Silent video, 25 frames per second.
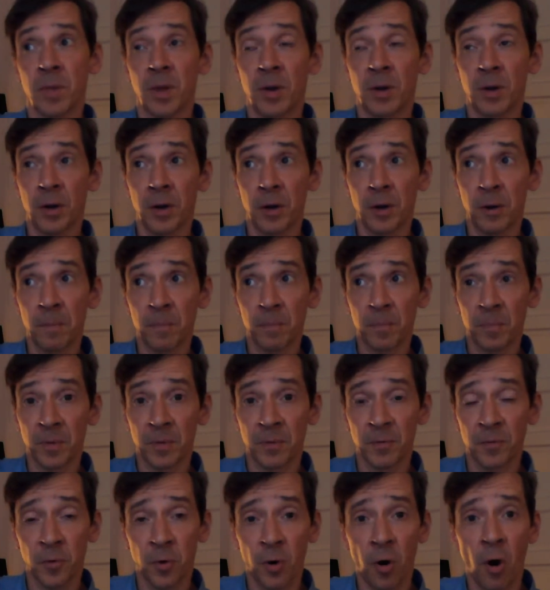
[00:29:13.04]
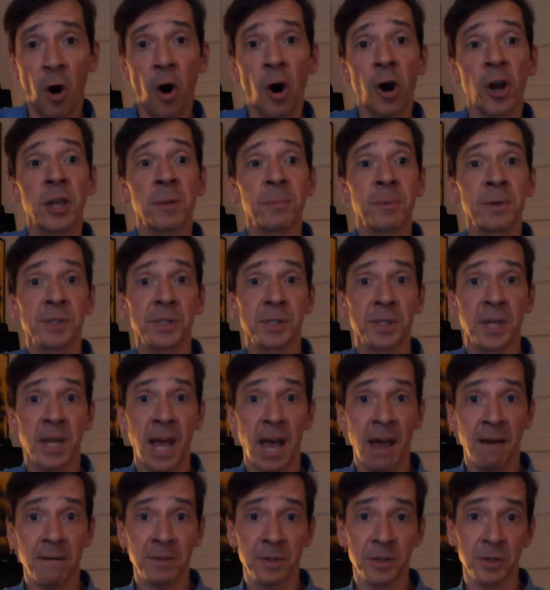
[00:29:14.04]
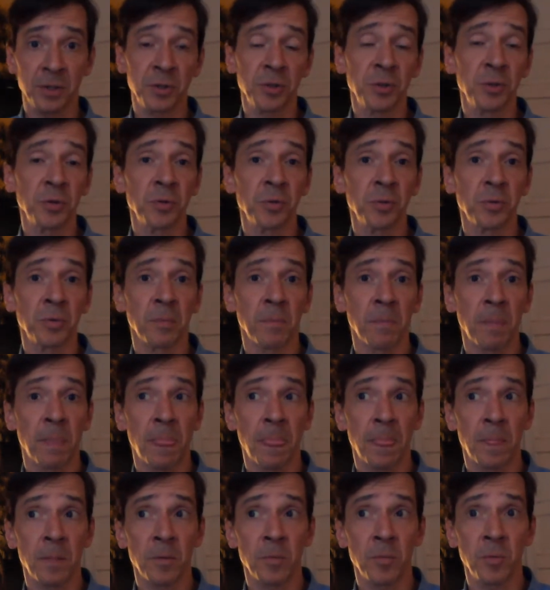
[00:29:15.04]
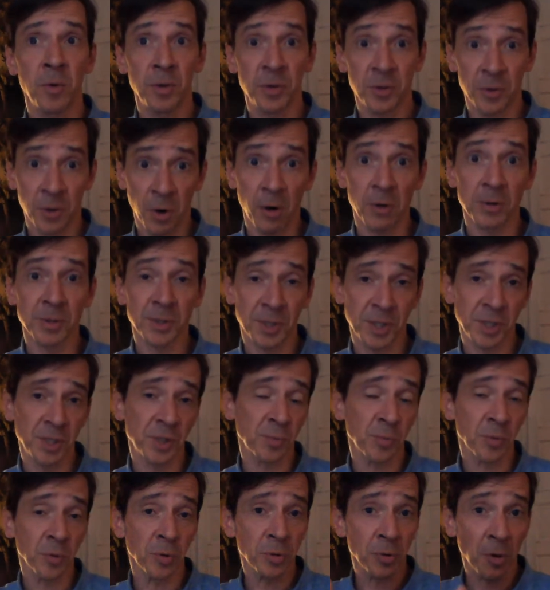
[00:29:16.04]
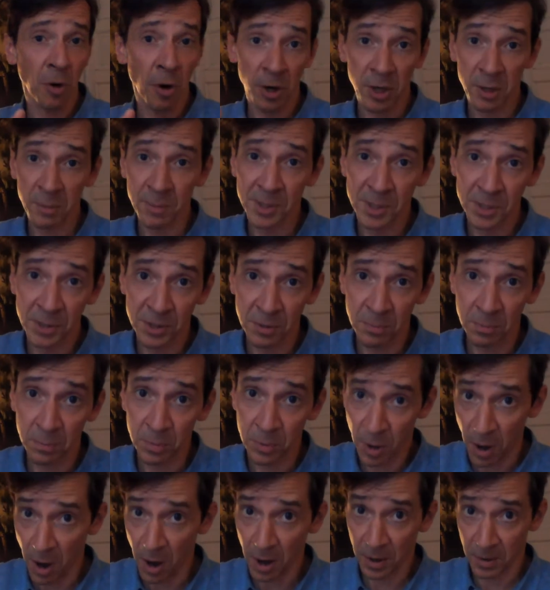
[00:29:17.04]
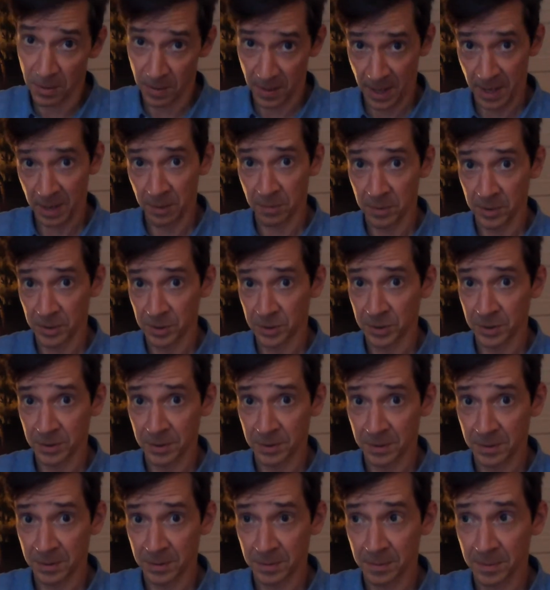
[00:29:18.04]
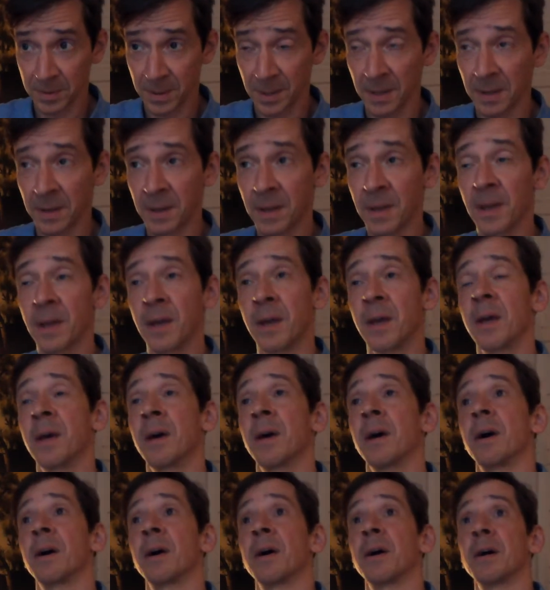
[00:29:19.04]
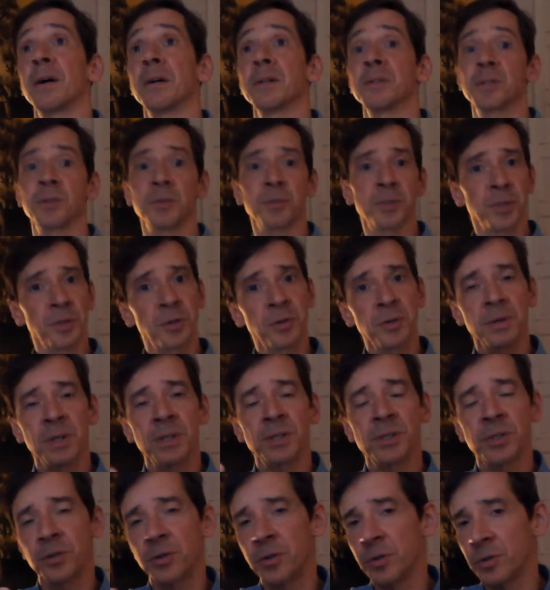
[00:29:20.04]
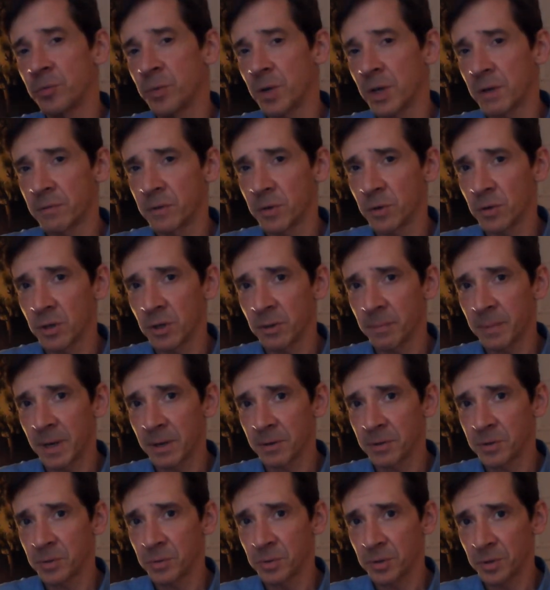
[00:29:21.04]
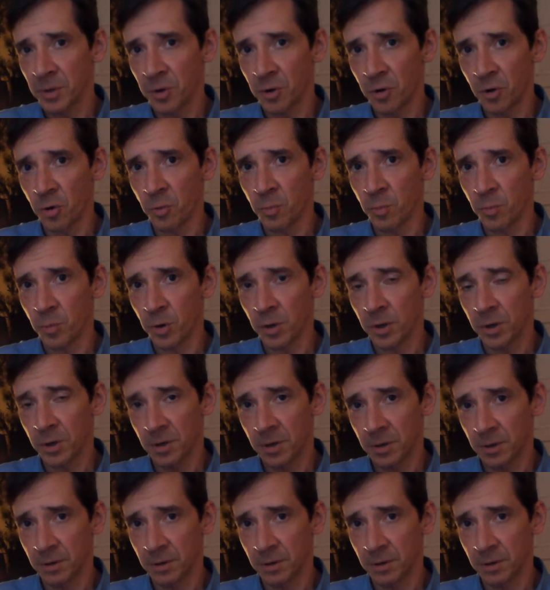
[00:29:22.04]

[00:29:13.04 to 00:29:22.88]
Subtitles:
right? For arguments having to do with Tarski's world, arguments in the block language. Okay. So it's a good way of going about doing the homework